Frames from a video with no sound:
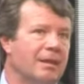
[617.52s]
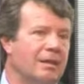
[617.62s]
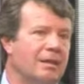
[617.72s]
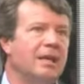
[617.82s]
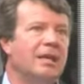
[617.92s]

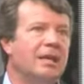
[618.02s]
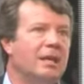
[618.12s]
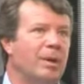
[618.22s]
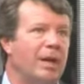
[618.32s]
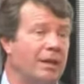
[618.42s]

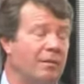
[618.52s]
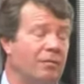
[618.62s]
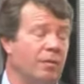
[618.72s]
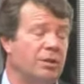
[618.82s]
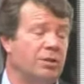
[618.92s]
thinking, and
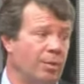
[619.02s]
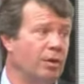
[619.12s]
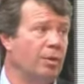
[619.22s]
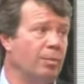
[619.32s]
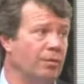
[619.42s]
from the
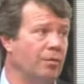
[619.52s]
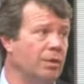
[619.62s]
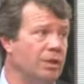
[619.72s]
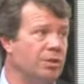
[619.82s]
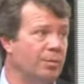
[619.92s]
entrepreneur point of
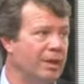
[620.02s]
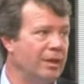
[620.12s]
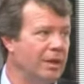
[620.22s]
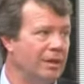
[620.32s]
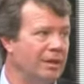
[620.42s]
view, this should
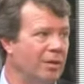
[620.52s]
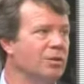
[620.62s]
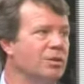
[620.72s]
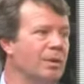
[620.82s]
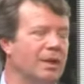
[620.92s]
be, I think,
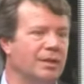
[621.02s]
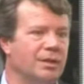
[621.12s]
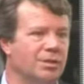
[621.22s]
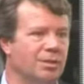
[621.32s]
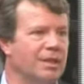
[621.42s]
also well
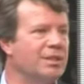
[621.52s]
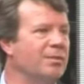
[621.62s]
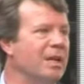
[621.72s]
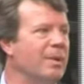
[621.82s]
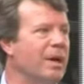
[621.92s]
understood. It
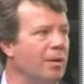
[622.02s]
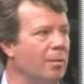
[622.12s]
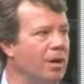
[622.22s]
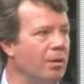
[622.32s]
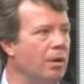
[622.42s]
doesn't really matter
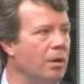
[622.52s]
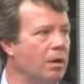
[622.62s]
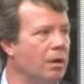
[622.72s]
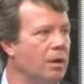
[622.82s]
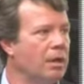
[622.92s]
where you
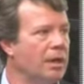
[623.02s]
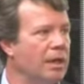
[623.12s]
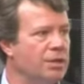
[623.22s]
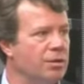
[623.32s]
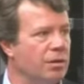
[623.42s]
are.
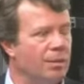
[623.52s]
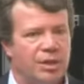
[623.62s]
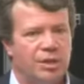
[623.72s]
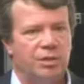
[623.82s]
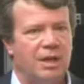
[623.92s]
It's your
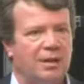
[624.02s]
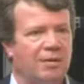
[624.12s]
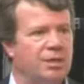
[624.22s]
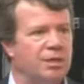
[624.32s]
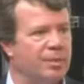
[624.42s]
ambition
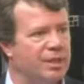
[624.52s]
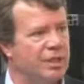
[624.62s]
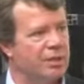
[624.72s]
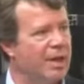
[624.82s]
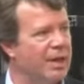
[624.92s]
level, it's your
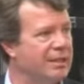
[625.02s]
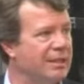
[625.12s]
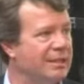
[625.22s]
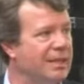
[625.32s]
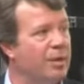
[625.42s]
business plan, it's
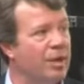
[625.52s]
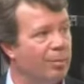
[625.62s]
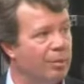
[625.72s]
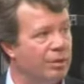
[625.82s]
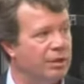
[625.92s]
the team you
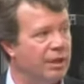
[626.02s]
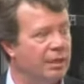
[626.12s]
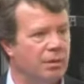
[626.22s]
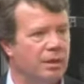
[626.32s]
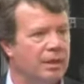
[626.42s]
can put
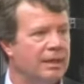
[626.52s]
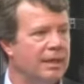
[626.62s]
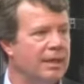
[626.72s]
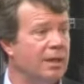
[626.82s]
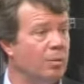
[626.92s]
together,
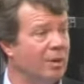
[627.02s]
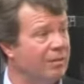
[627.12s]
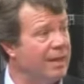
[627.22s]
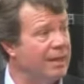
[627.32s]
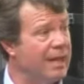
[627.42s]
and then you will
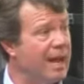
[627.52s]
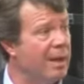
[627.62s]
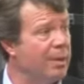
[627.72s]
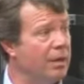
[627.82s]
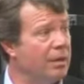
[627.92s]
find the
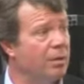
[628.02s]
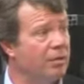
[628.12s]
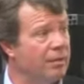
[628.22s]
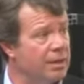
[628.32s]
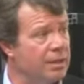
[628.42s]
capital, you
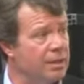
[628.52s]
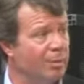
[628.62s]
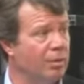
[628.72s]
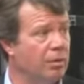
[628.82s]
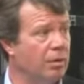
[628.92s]
will find the
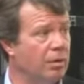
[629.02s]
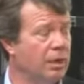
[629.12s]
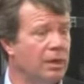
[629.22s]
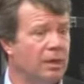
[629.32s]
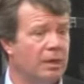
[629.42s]

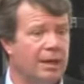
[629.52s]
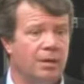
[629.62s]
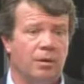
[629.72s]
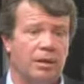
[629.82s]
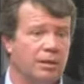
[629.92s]
support, and
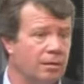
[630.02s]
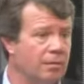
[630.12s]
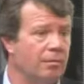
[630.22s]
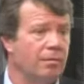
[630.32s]
you can